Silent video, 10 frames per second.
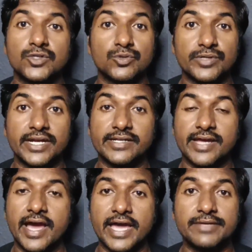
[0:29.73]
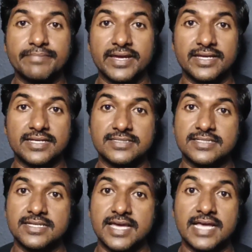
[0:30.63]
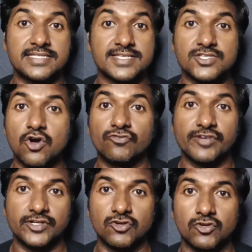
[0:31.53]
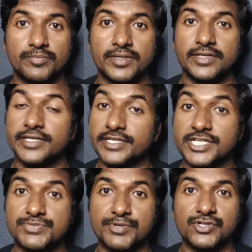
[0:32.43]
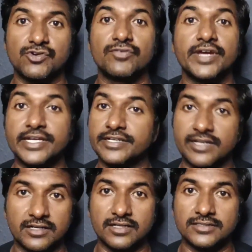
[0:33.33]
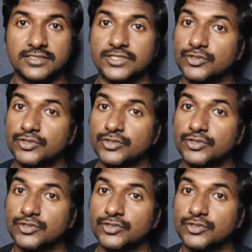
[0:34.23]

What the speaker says: to get a high package as a software developer, irrespective of any technology.